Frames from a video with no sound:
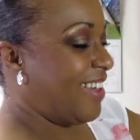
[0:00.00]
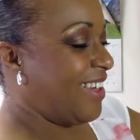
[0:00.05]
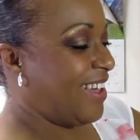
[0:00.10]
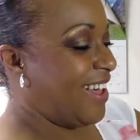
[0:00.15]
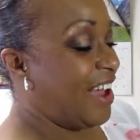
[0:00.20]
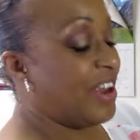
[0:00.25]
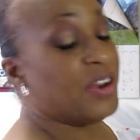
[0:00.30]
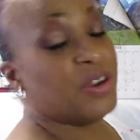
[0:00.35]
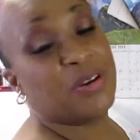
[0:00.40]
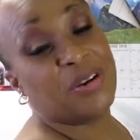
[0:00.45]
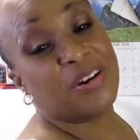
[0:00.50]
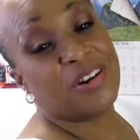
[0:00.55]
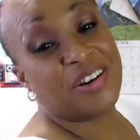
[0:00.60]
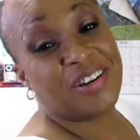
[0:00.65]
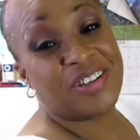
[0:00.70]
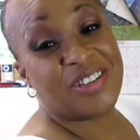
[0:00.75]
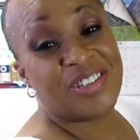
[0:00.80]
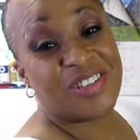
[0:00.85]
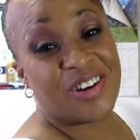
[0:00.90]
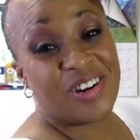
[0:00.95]
I know you're going
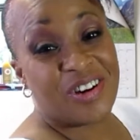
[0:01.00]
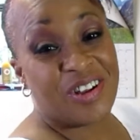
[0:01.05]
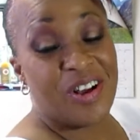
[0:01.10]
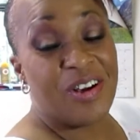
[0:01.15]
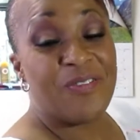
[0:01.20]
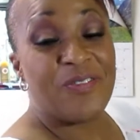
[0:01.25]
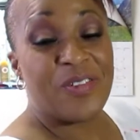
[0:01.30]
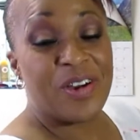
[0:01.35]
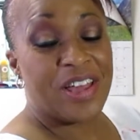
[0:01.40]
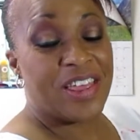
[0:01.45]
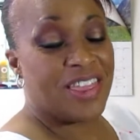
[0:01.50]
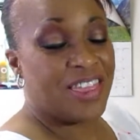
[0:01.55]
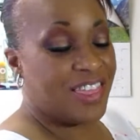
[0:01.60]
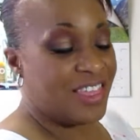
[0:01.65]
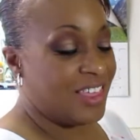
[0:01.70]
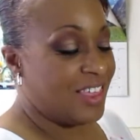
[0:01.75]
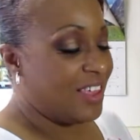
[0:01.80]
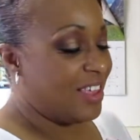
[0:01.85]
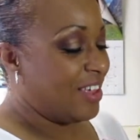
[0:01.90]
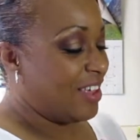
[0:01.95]
to start off with,
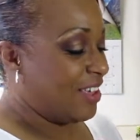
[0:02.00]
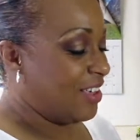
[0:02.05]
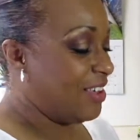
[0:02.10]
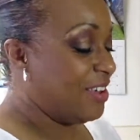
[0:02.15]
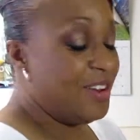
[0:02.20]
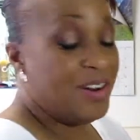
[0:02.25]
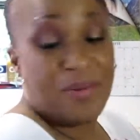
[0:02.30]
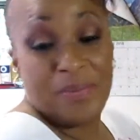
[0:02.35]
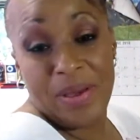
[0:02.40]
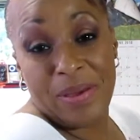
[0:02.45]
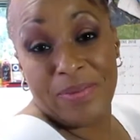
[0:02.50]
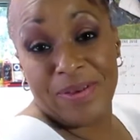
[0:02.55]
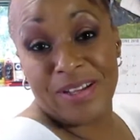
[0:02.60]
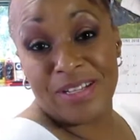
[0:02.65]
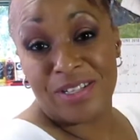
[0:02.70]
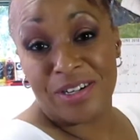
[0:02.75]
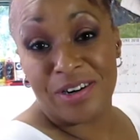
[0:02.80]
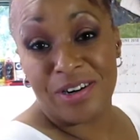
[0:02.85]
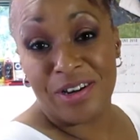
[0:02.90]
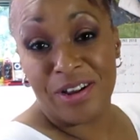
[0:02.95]
you know, maybe I
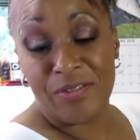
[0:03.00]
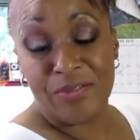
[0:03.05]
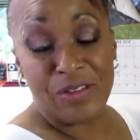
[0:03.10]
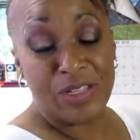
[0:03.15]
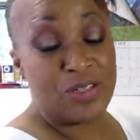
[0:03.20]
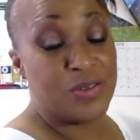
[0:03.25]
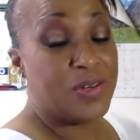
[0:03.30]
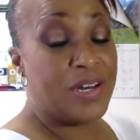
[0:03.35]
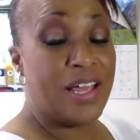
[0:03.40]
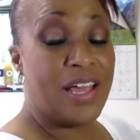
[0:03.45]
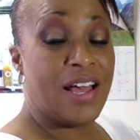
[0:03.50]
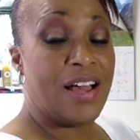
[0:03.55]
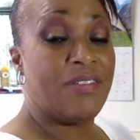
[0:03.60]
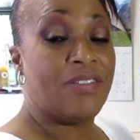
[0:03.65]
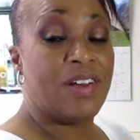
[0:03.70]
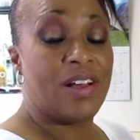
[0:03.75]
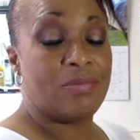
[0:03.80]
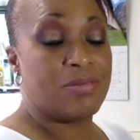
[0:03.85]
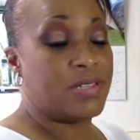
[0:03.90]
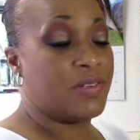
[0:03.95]
started off with 2.5
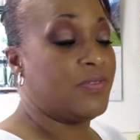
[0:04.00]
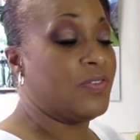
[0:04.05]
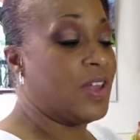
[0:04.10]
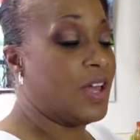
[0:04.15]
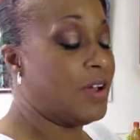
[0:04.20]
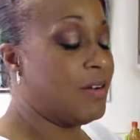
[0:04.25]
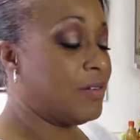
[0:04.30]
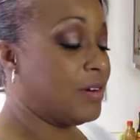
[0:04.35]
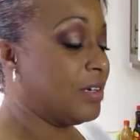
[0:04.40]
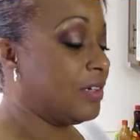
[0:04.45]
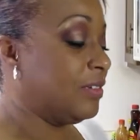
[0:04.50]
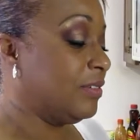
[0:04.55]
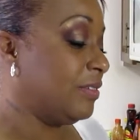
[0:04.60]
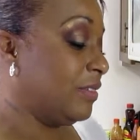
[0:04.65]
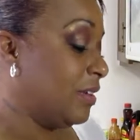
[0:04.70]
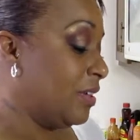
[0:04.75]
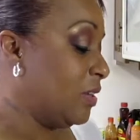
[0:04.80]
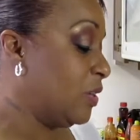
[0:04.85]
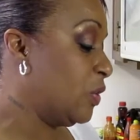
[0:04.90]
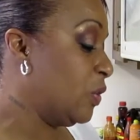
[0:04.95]
cups of flour.
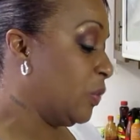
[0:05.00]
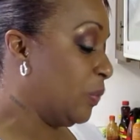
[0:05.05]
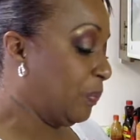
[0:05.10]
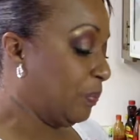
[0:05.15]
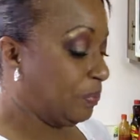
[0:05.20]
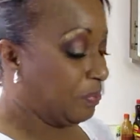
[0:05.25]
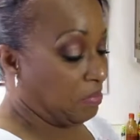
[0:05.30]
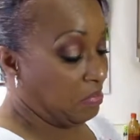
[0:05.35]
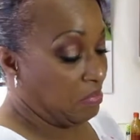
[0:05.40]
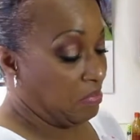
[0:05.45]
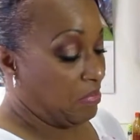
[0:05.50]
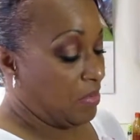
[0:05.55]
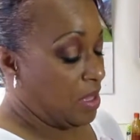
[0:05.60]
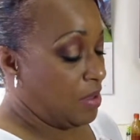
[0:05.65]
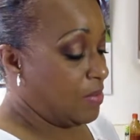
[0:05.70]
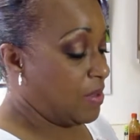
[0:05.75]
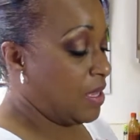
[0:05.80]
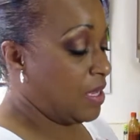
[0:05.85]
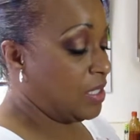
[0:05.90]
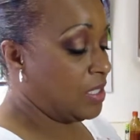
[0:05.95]

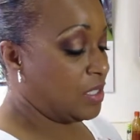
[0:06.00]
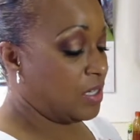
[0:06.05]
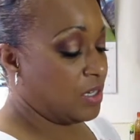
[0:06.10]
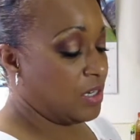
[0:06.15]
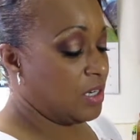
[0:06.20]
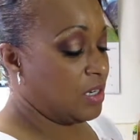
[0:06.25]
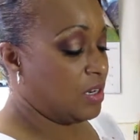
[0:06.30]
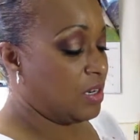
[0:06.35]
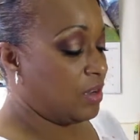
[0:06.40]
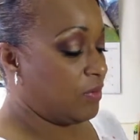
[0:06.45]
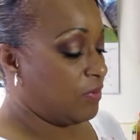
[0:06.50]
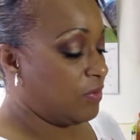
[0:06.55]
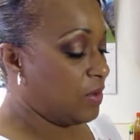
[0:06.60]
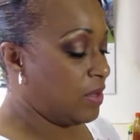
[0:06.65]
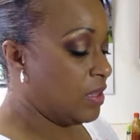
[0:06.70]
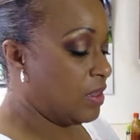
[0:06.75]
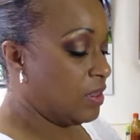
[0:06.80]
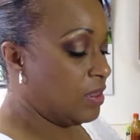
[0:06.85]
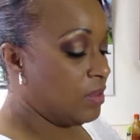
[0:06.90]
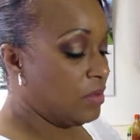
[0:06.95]
Maybe I started off
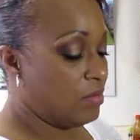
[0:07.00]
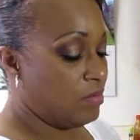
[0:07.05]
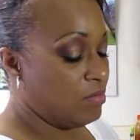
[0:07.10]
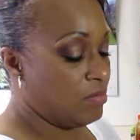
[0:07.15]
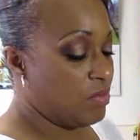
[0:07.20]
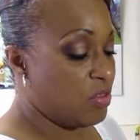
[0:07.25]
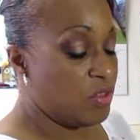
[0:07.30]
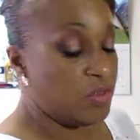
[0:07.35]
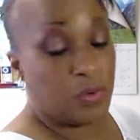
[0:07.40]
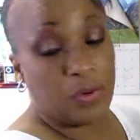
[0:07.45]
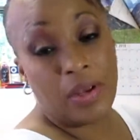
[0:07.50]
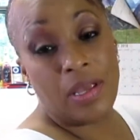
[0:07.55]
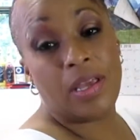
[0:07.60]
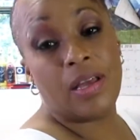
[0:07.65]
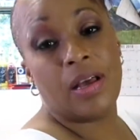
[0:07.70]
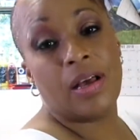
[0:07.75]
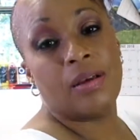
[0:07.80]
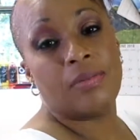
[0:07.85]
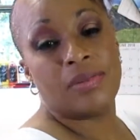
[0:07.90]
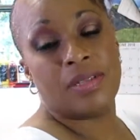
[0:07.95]
with 3
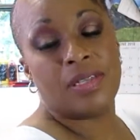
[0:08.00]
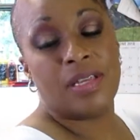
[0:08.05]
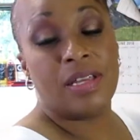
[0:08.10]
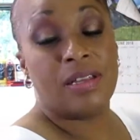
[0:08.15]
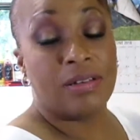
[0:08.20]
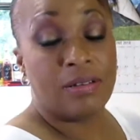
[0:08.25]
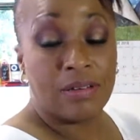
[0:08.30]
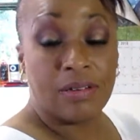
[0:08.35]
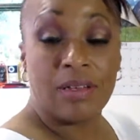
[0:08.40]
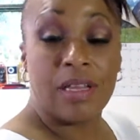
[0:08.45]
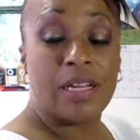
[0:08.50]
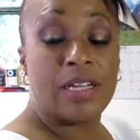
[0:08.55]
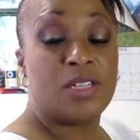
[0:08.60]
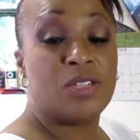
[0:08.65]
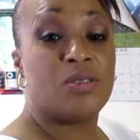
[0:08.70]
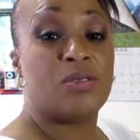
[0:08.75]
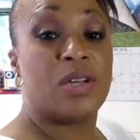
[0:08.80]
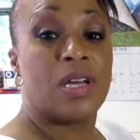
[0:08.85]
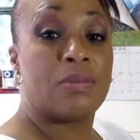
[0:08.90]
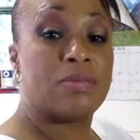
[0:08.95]
cups. It looked like
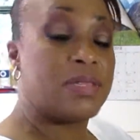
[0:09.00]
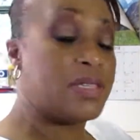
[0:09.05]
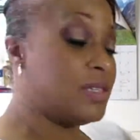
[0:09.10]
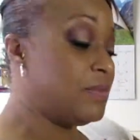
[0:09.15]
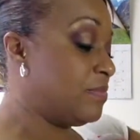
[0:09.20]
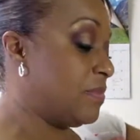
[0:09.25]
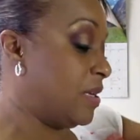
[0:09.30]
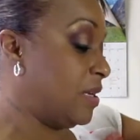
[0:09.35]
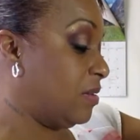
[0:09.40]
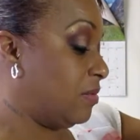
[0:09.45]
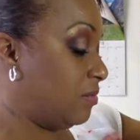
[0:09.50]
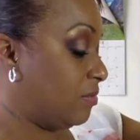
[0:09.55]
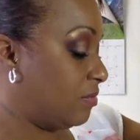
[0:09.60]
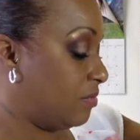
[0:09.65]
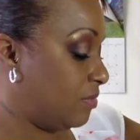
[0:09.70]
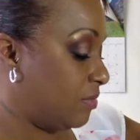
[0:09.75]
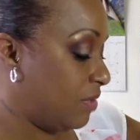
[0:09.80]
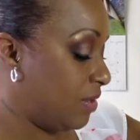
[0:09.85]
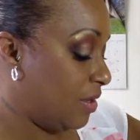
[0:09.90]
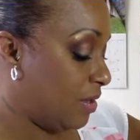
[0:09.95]
2 cups to me.
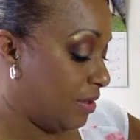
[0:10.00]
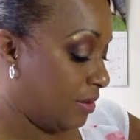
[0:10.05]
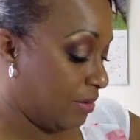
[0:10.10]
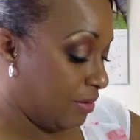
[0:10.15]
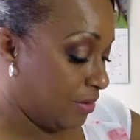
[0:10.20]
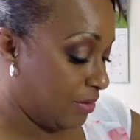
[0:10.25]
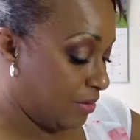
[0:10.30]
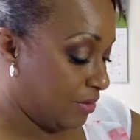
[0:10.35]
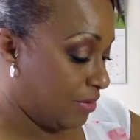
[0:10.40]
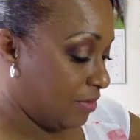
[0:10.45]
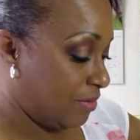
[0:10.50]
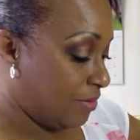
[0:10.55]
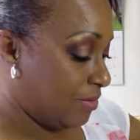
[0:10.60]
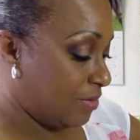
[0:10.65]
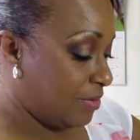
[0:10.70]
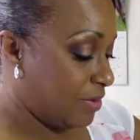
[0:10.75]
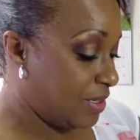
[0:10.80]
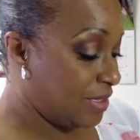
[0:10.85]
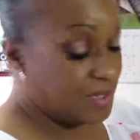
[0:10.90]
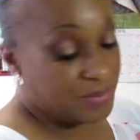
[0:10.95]

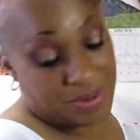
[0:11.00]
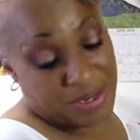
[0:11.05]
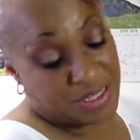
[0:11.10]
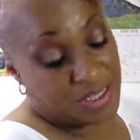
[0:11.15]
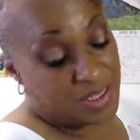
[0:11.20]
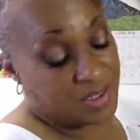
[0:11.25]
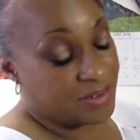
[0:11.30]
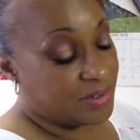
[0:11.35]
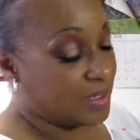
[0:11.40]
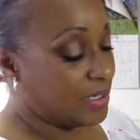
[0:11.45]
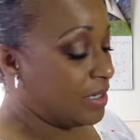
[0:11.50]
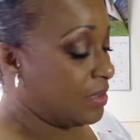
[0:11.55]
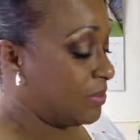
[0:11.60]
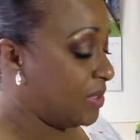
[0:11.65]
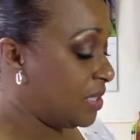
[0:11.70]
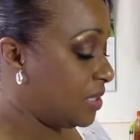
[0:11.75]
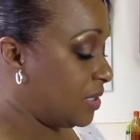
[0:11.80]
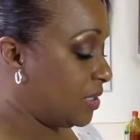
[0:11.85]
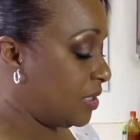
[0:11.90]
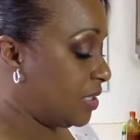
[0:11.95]
It's my story. I'm going to
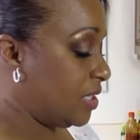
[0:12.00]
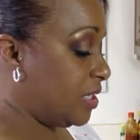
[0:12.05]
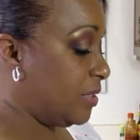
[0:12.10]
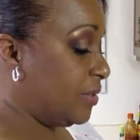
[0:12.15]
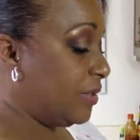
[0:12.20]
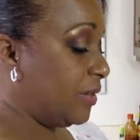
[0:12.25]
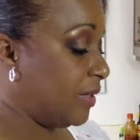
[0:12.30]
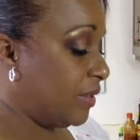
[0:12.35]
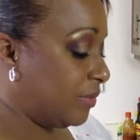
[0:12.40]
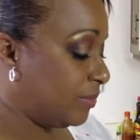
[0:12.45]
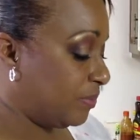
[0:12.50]
stick to it.